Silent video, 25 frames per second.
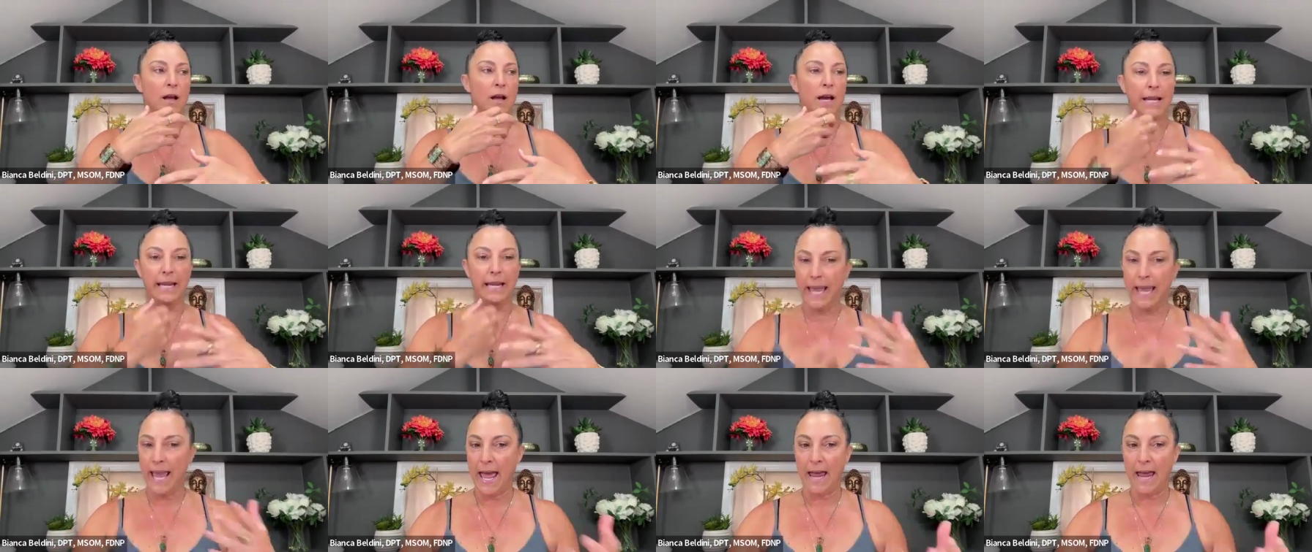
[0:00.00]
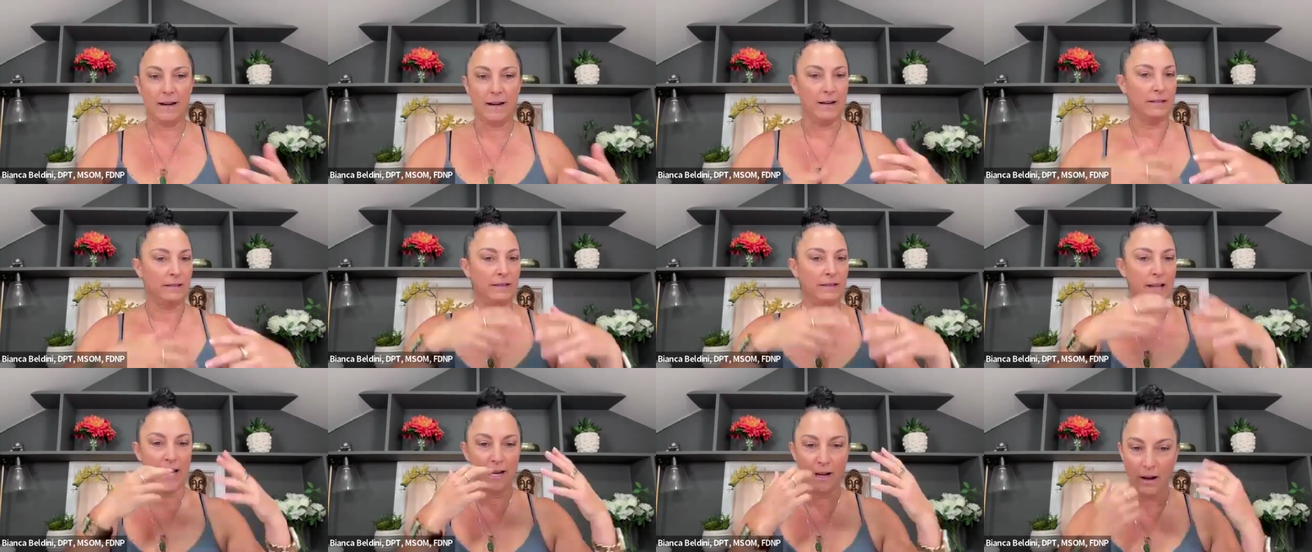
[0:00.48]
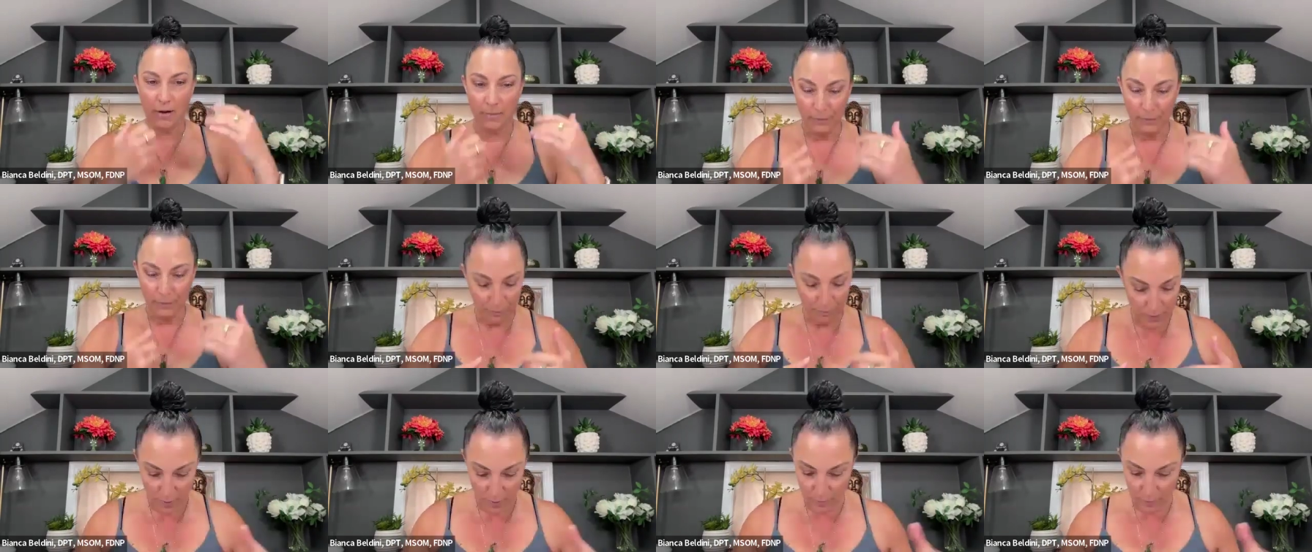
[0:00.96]
again, like
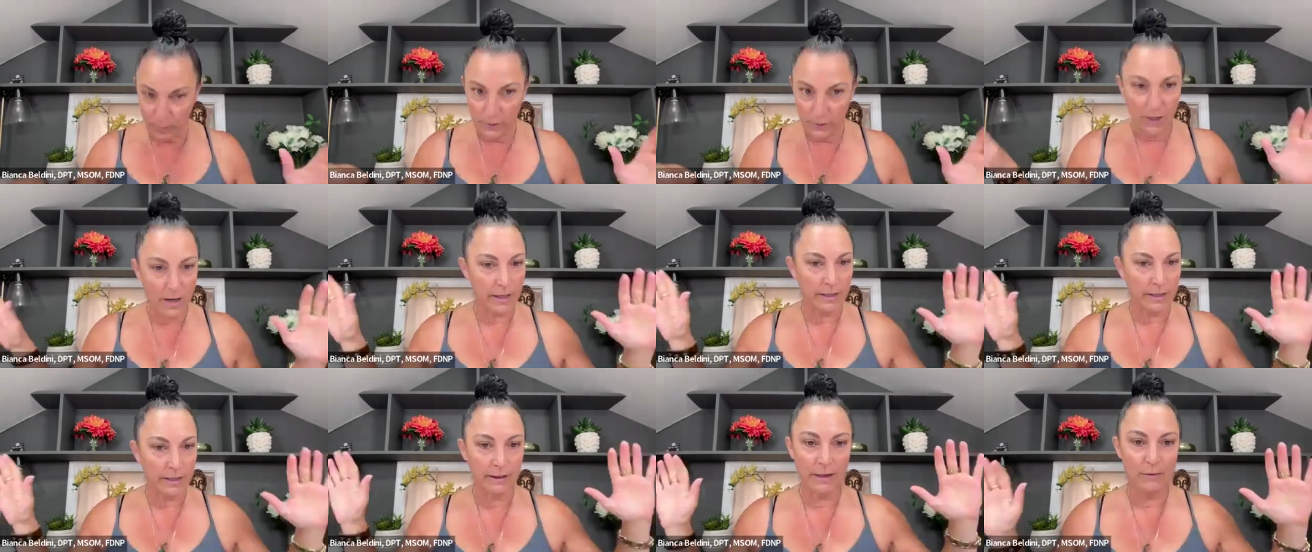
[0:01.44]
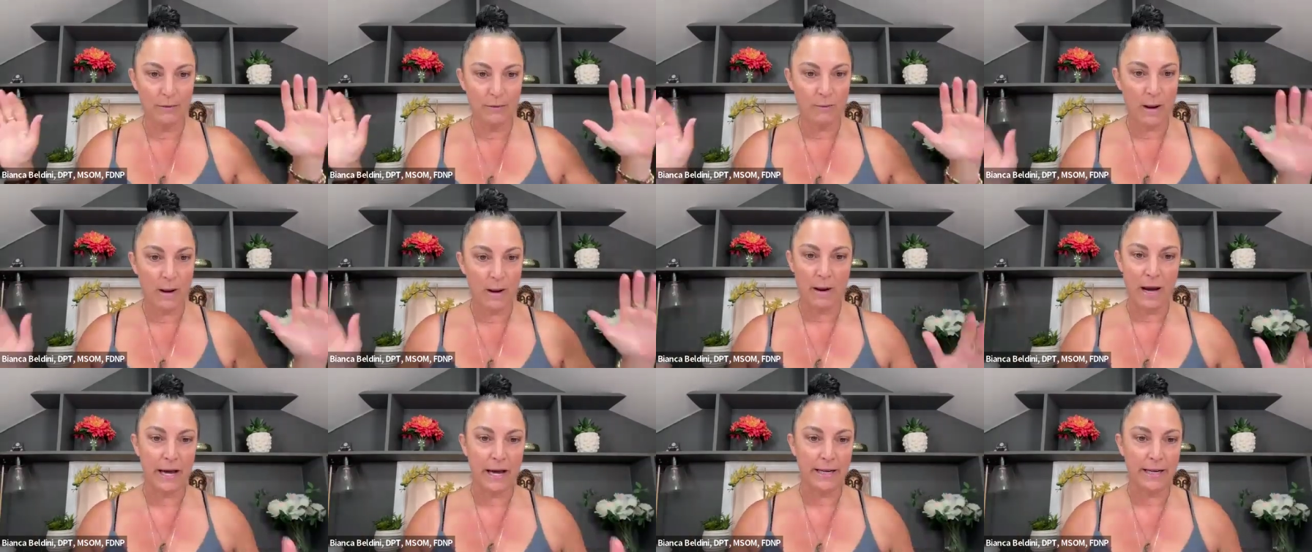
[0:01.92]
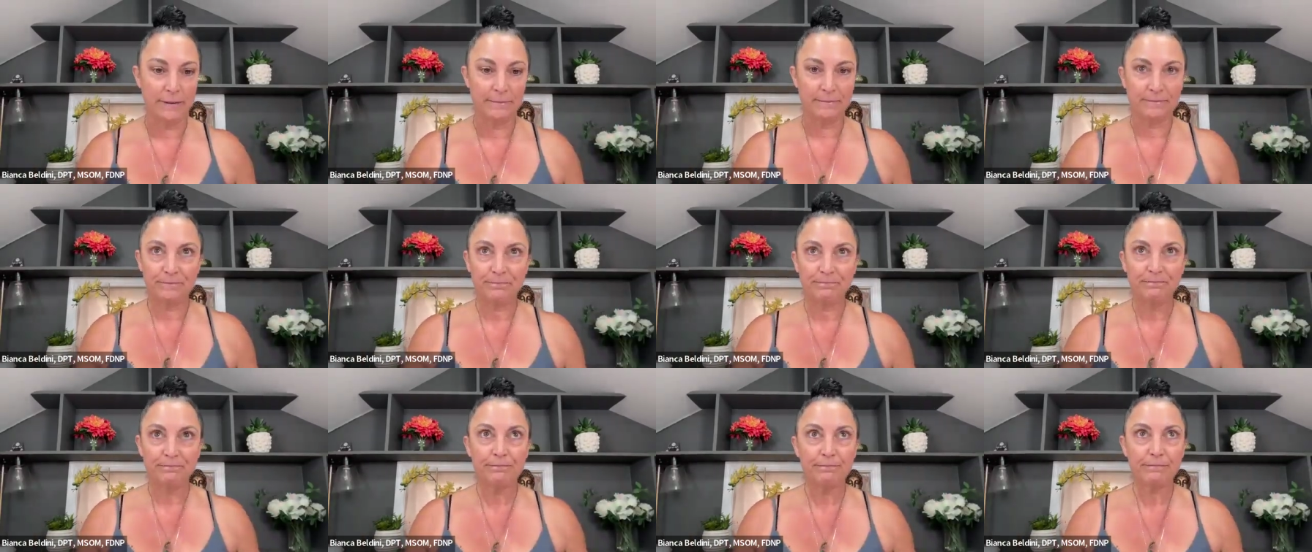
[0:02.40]
the blood leave my body.
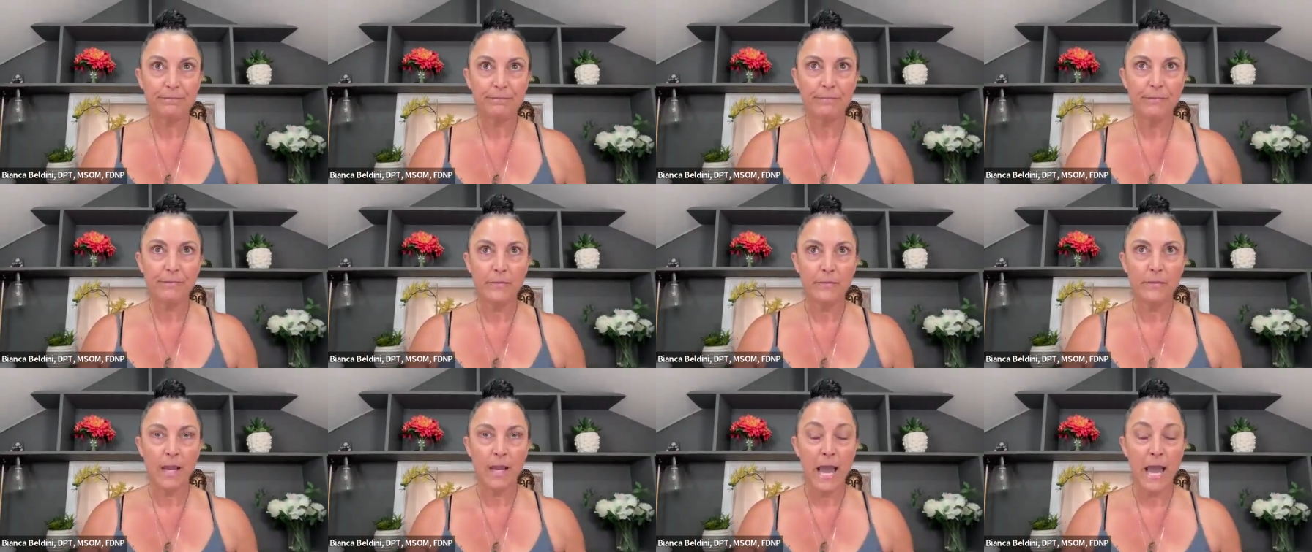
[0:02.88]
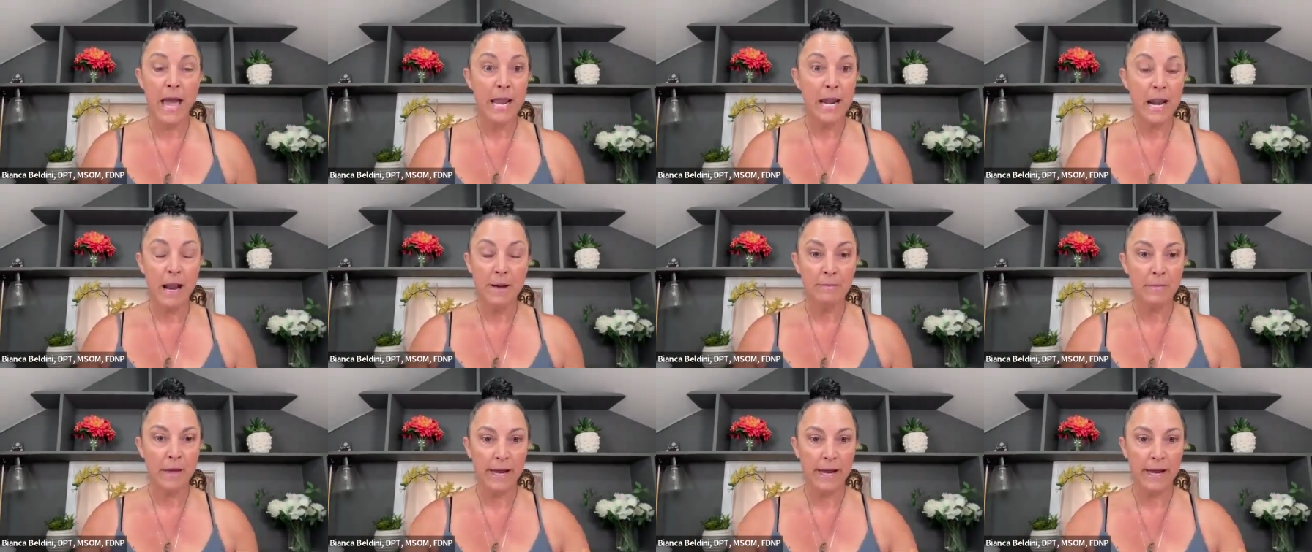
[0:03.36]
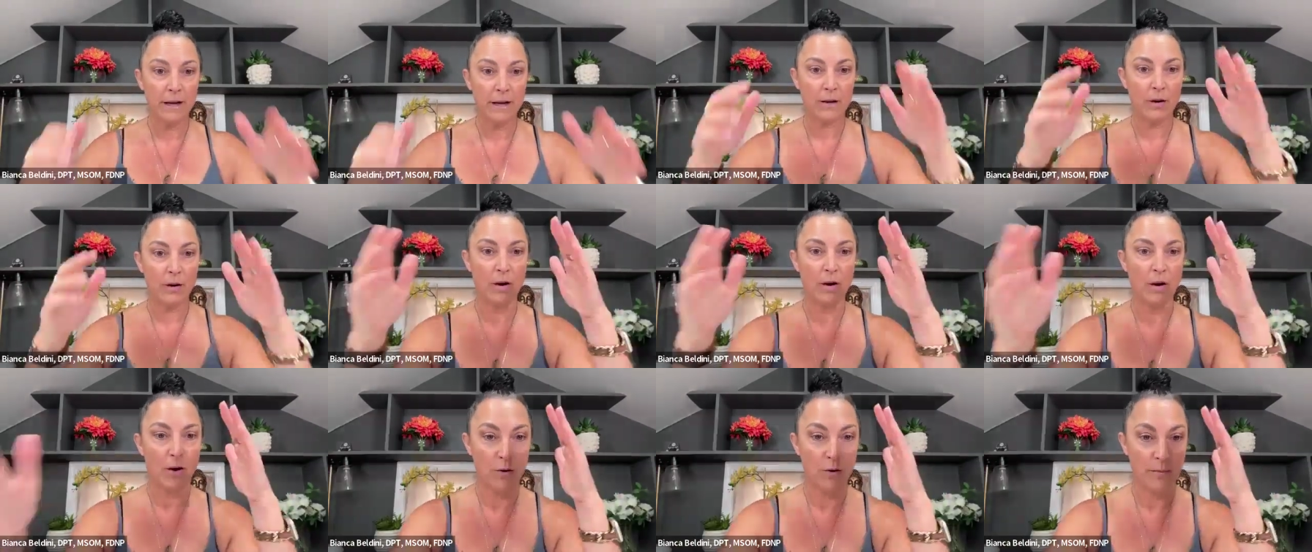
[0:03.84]
And I'm like,
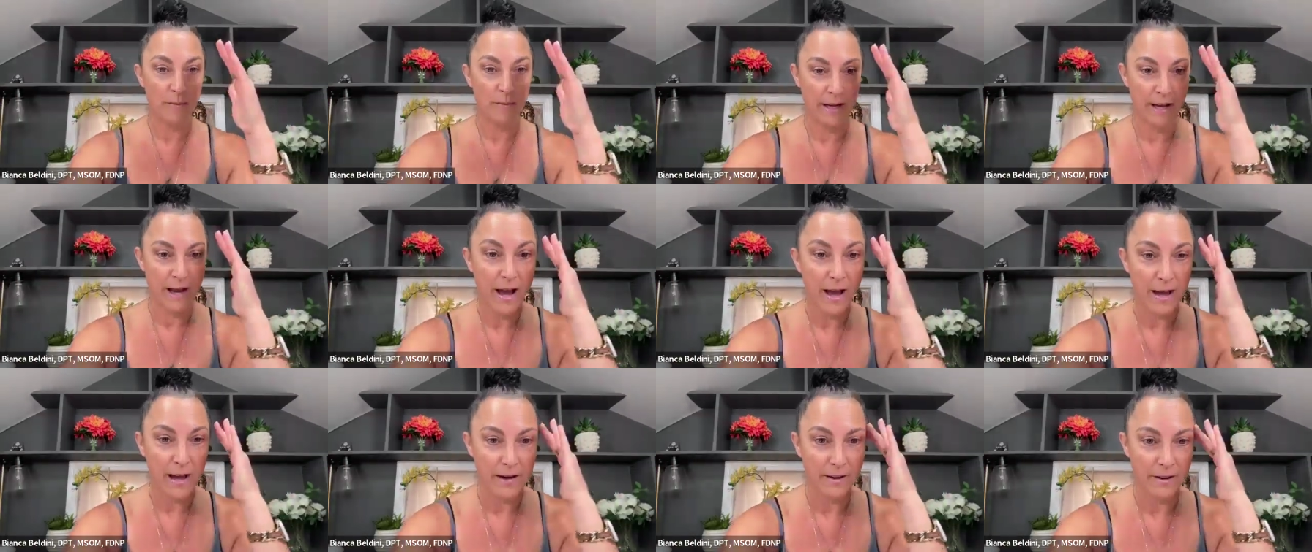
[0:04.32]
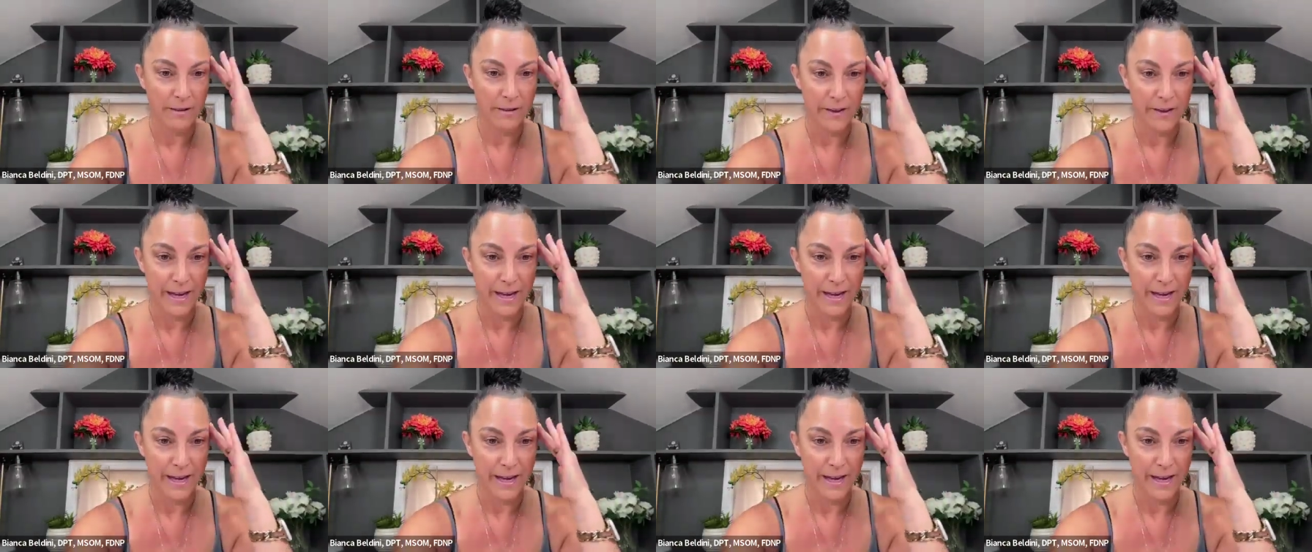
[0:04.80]
oh my God,